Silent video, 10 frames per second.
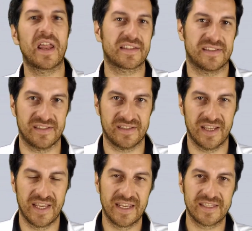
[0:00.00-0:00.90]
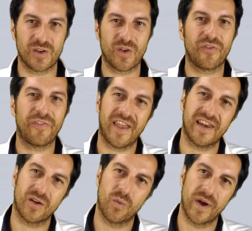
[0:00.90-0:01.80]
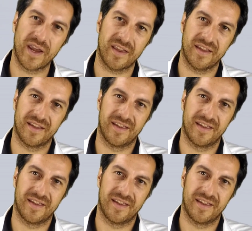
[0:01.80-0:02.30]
else's. So you're fading away.